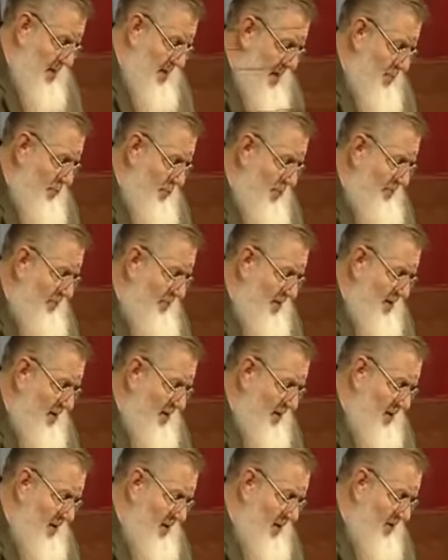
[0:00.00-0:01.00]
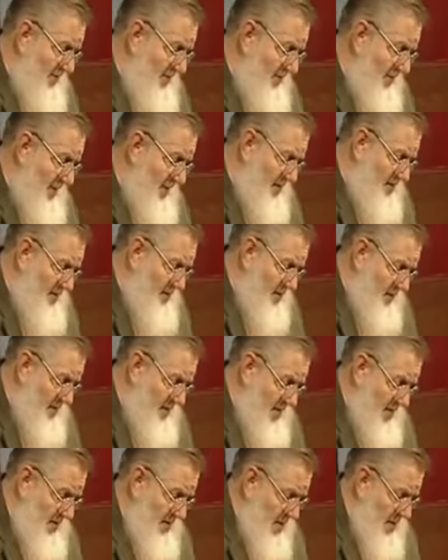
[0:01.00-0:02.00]
And we find a lot of things in
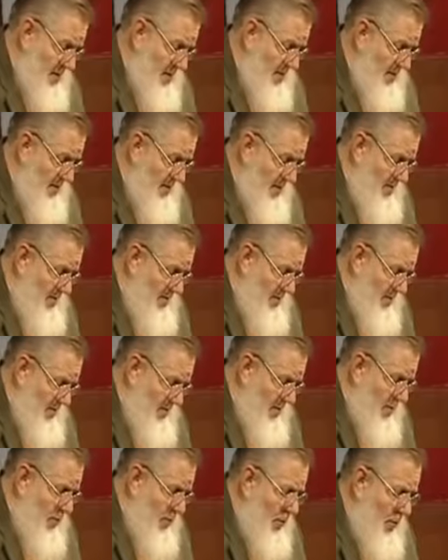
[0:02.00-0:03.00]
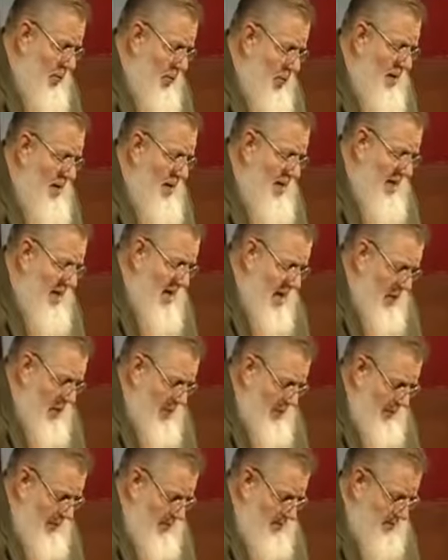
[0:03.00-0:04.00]
there that, that will really
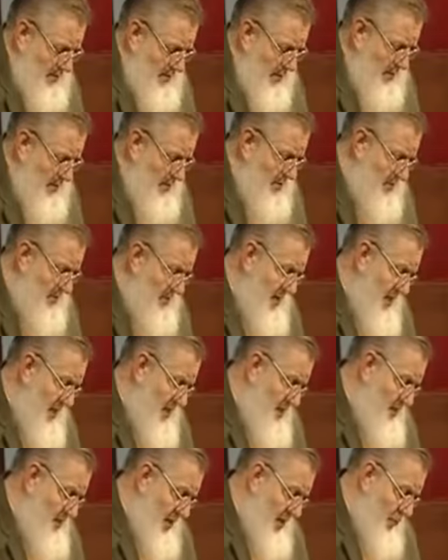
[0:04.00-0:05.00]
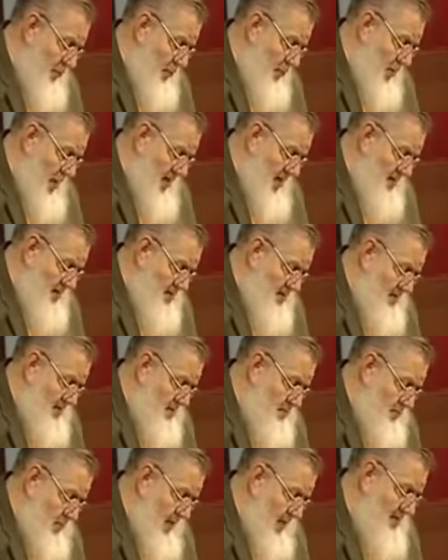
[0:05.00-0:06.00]
help us to understand about rights,
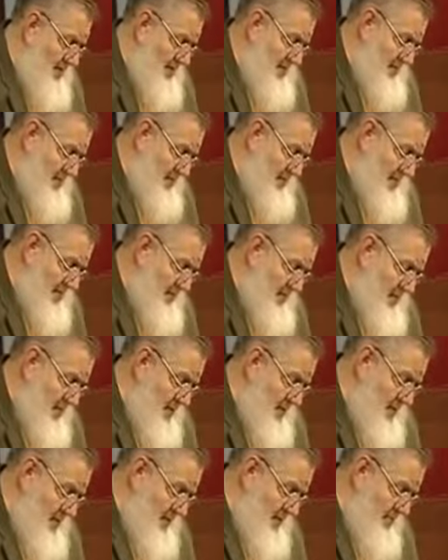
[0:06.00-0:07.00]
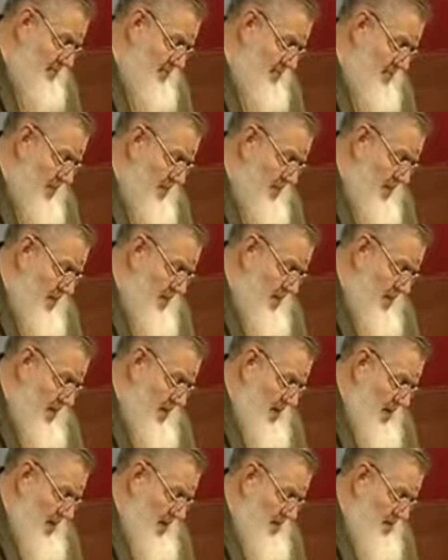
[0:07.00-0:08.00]
rights and limits.
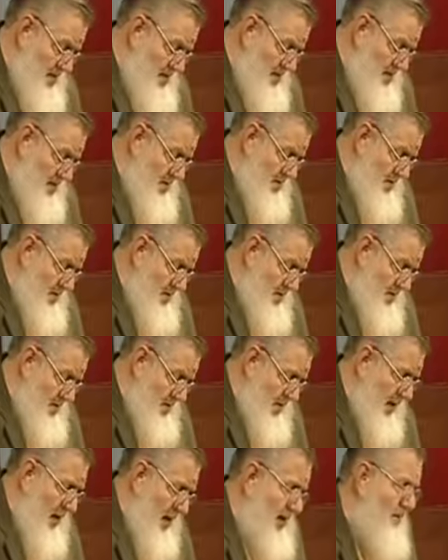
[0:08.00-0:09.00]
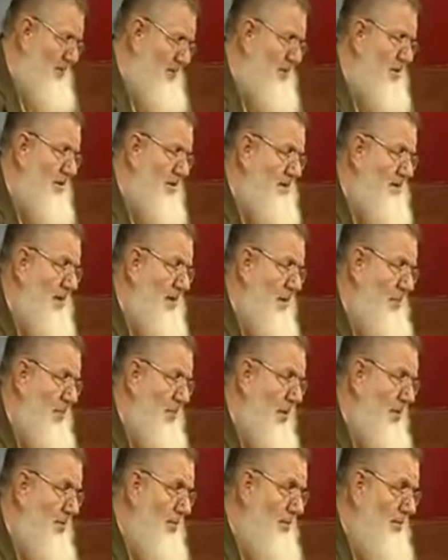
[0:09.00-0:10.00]
And I'll give you an
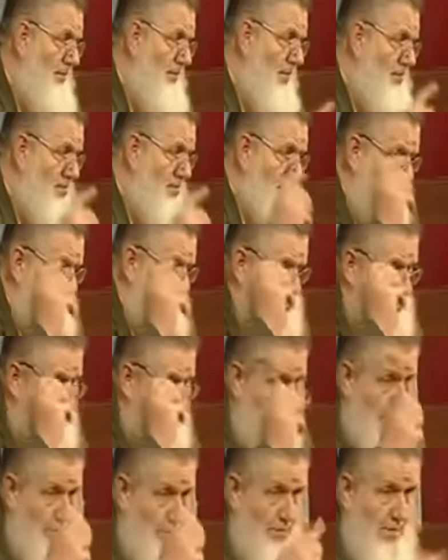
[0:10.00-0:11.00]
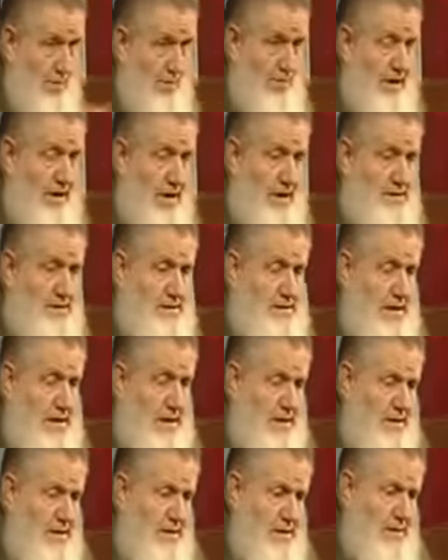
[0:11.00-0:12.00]
example of just one of the things
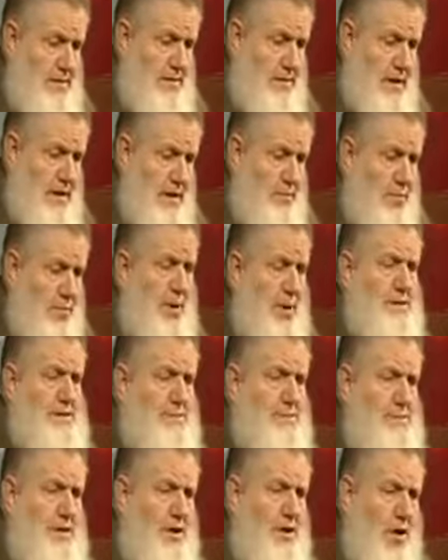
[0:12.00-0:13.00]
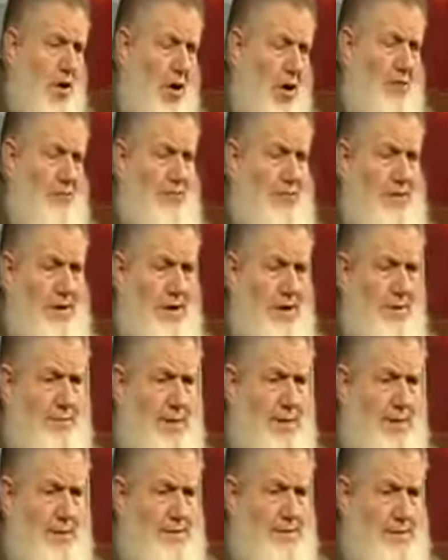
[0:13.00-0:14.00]
that, that impressed me an awful lot
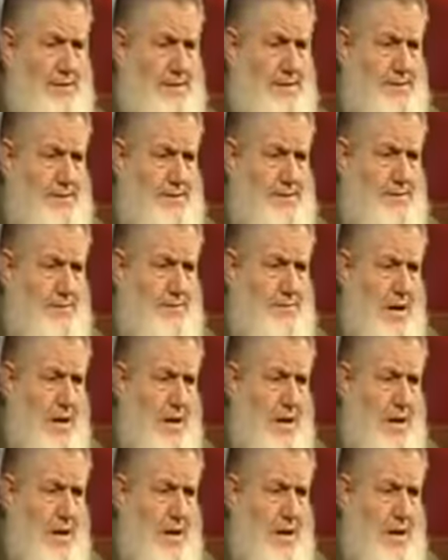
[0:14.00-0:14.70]
about this